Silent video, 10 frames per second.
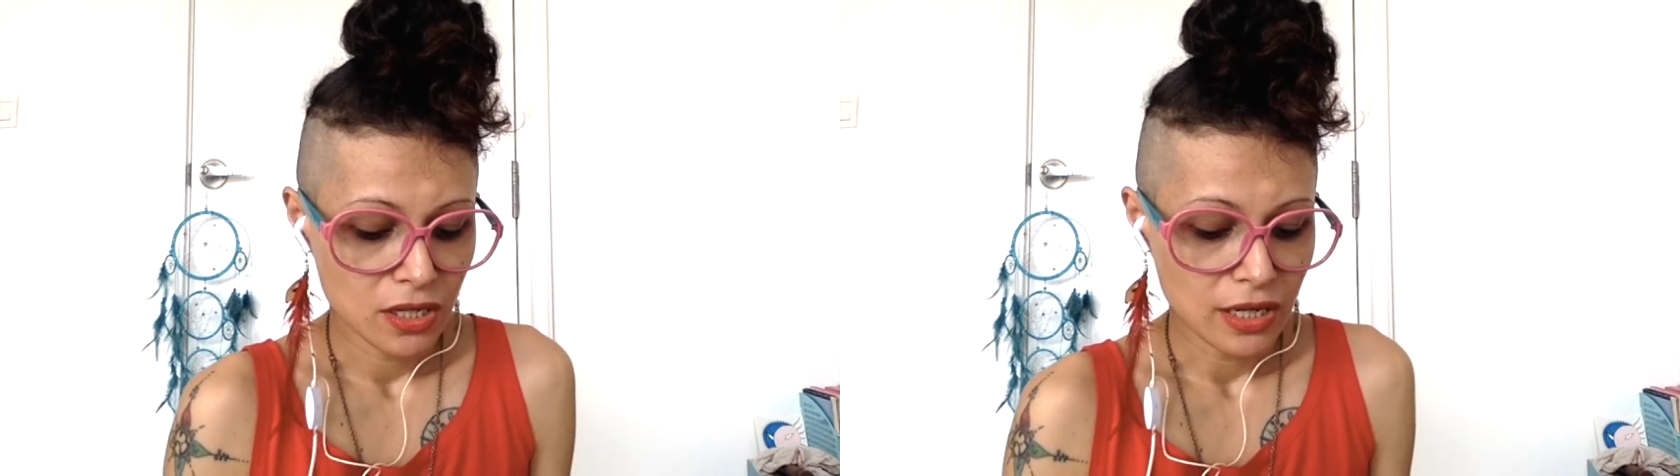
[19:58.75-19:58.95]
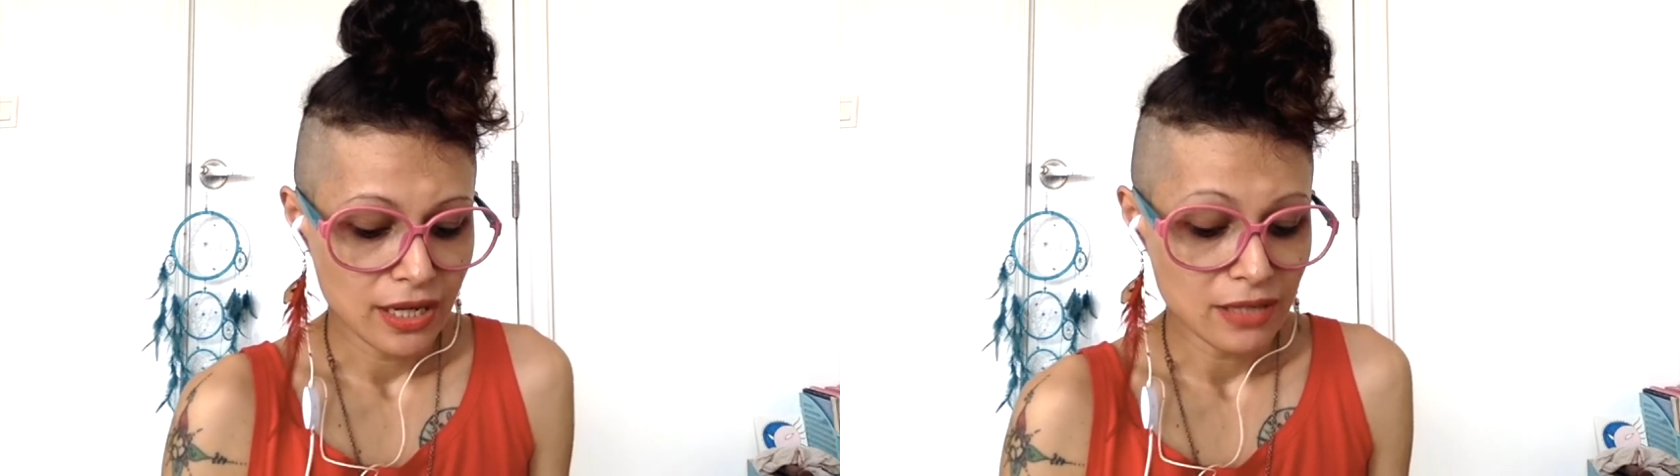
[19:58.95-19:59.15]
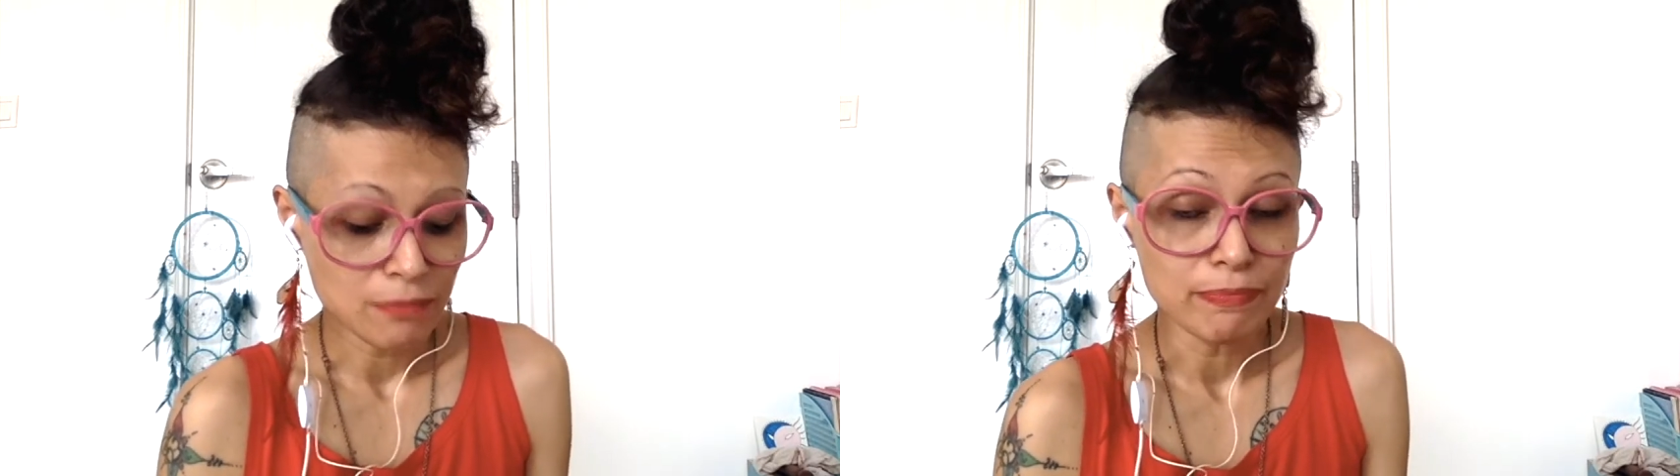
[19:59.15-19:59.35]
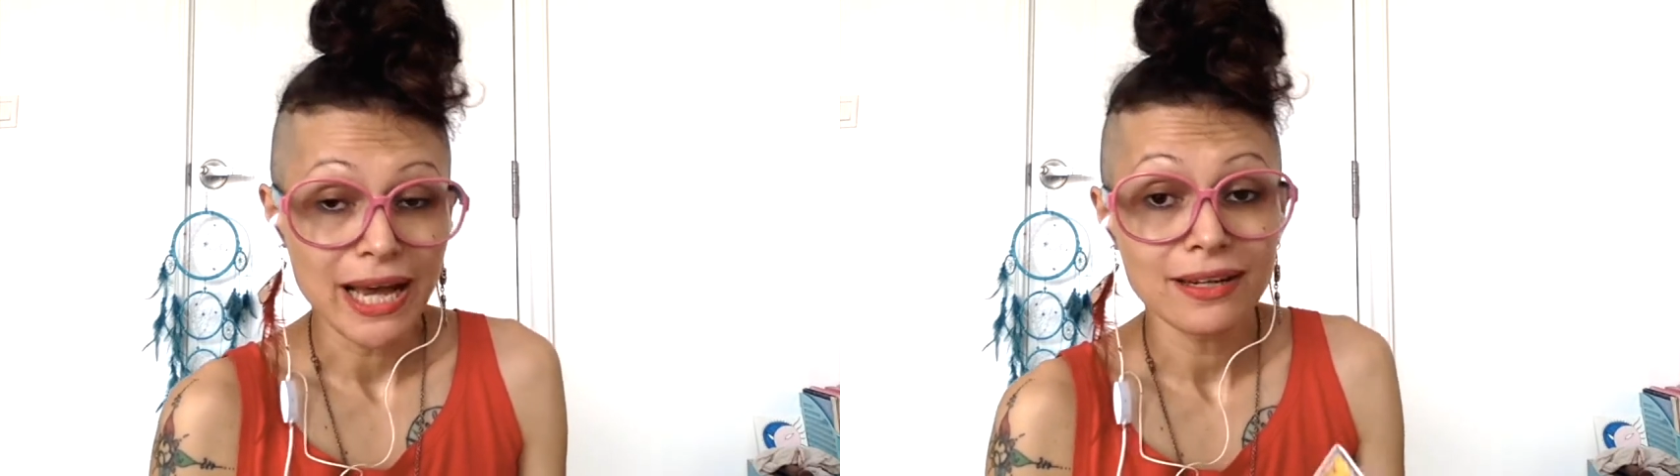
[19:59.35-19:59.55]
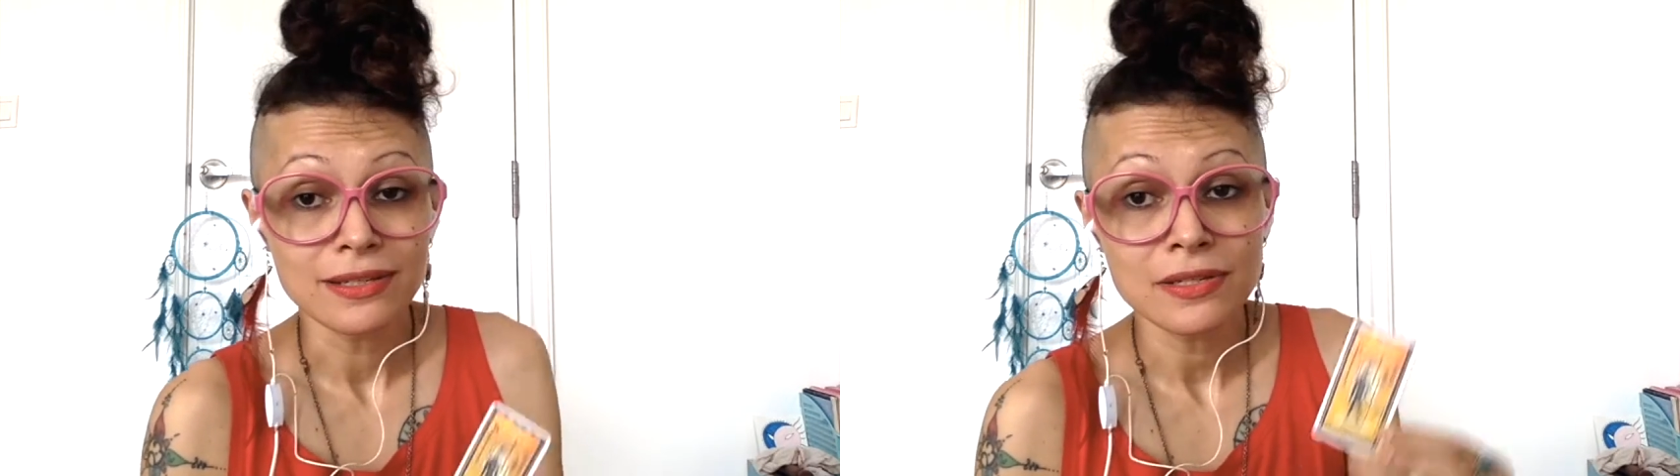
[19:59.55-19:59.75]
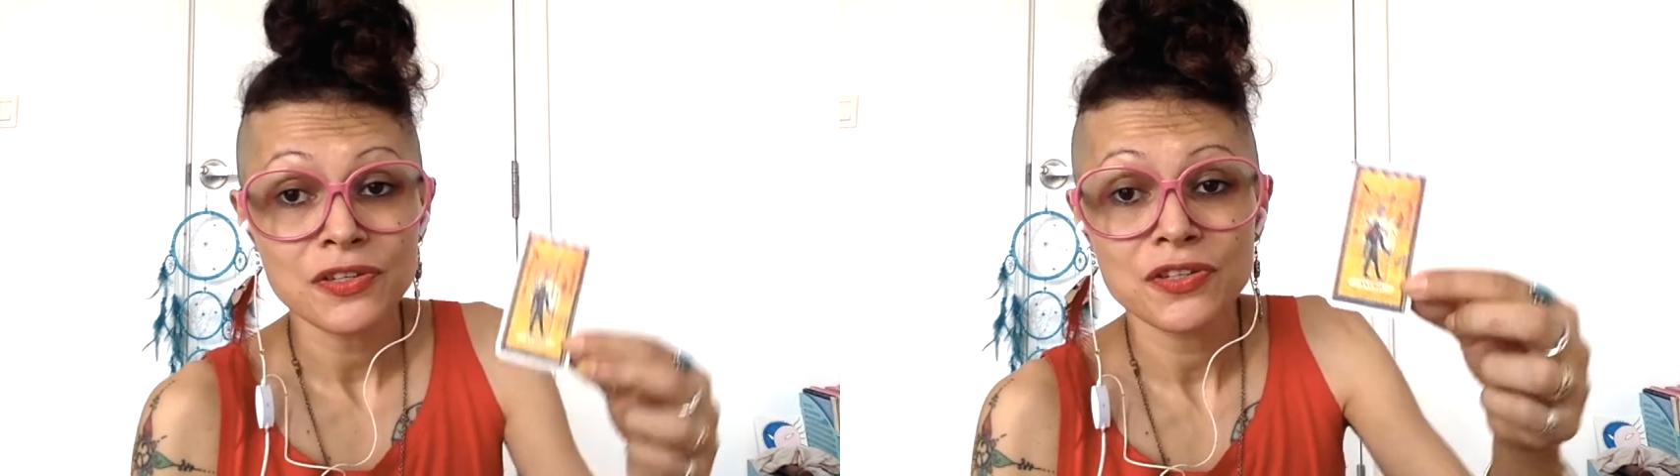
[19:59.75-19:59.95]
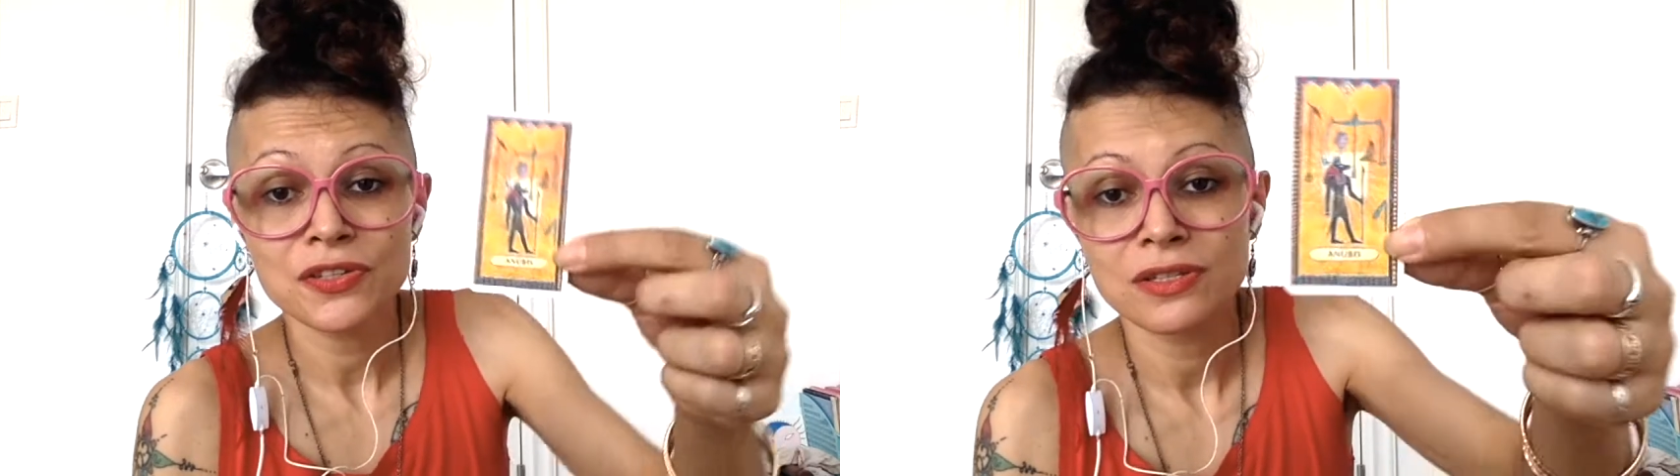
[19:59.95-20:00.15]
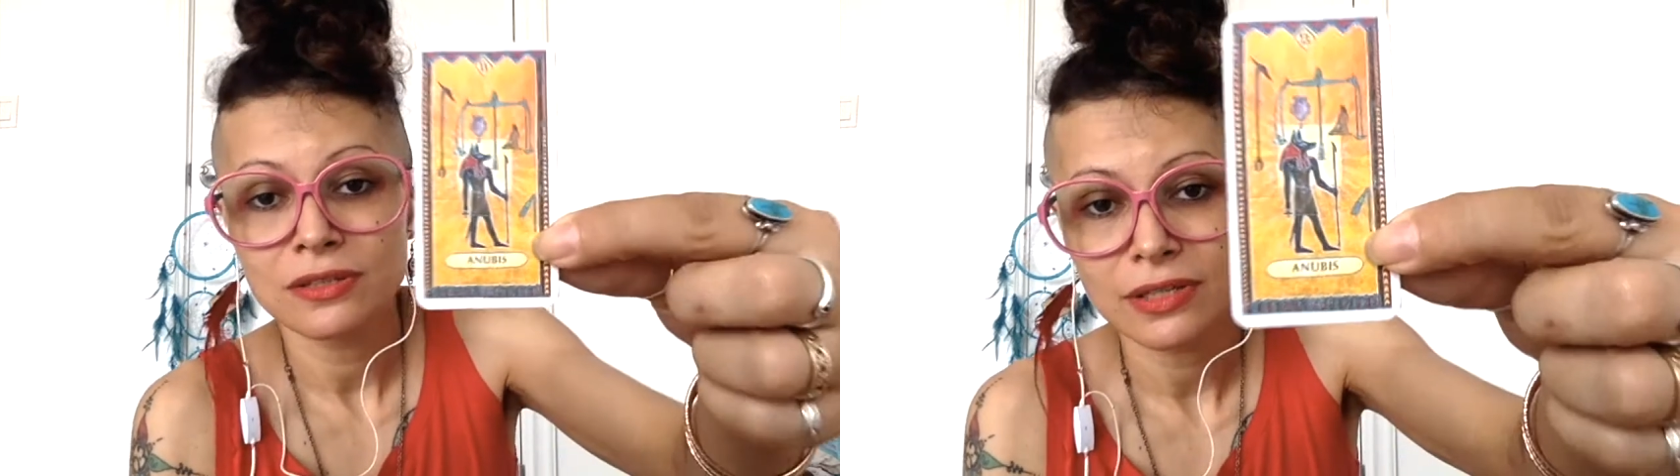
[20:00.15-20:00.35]
And
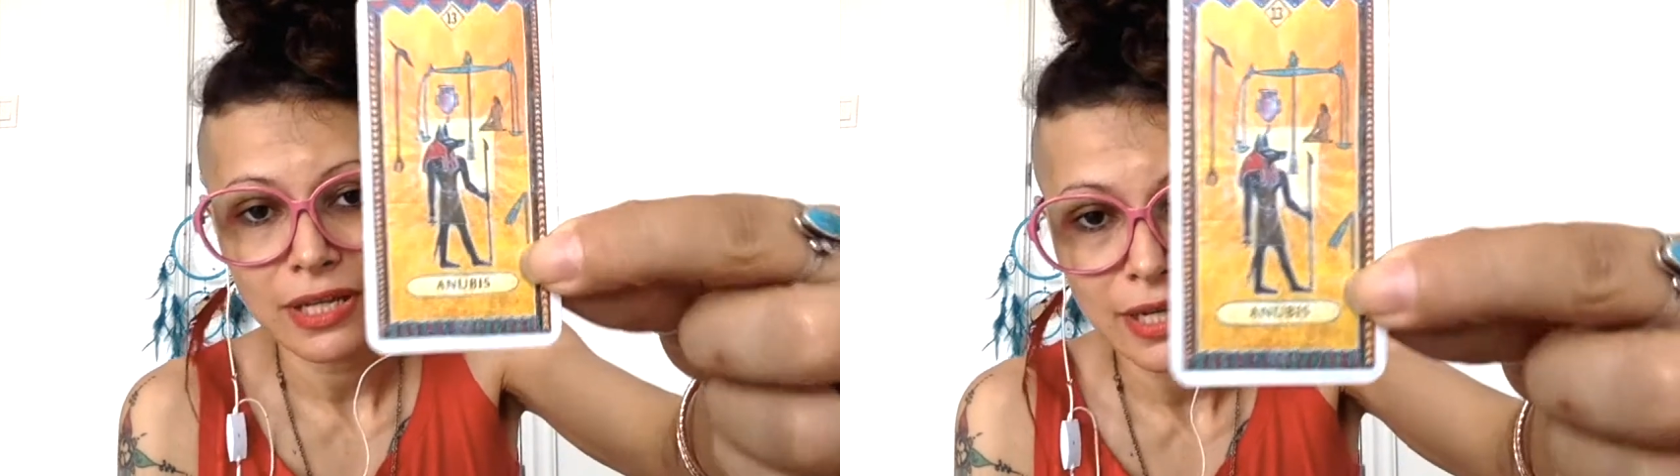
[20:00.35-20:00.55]
balance, look at